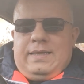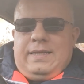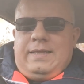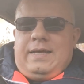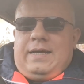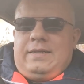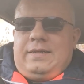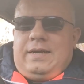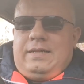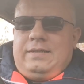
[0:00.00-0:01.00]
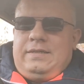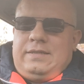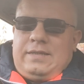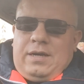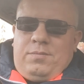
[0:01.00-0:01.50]
than night, and in
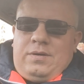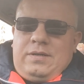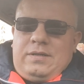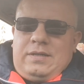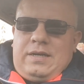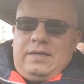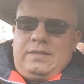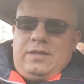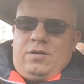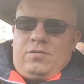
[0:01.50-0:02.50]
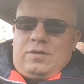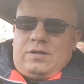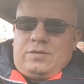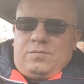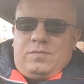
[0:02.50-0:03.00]
the summer the day is
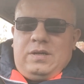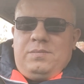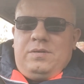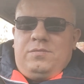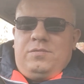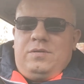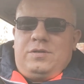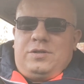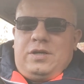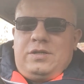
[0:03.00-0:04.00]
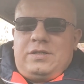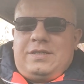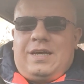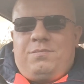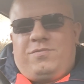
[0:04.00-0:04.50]
longer. So maybe we will change the
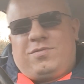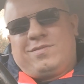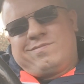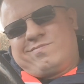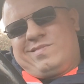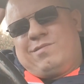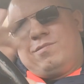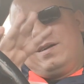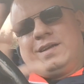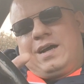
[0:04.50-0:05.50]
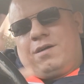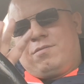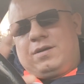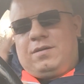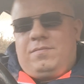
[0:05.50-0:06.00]
time for 1
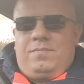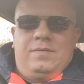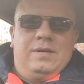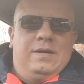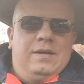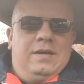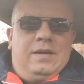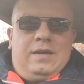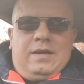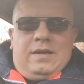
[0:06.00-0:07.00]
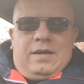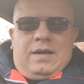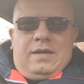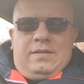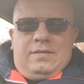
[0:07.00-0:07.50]
hour
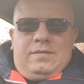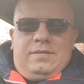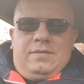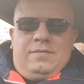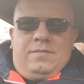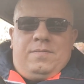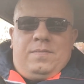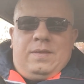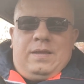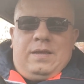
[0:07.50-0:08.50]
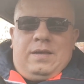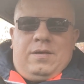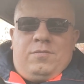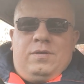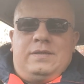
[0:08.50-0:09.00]
and
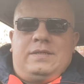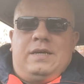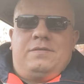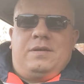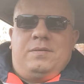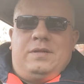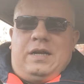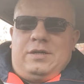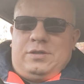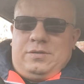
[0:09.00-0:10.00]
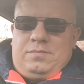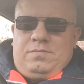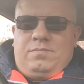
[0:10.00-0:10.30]
we'll save some energy.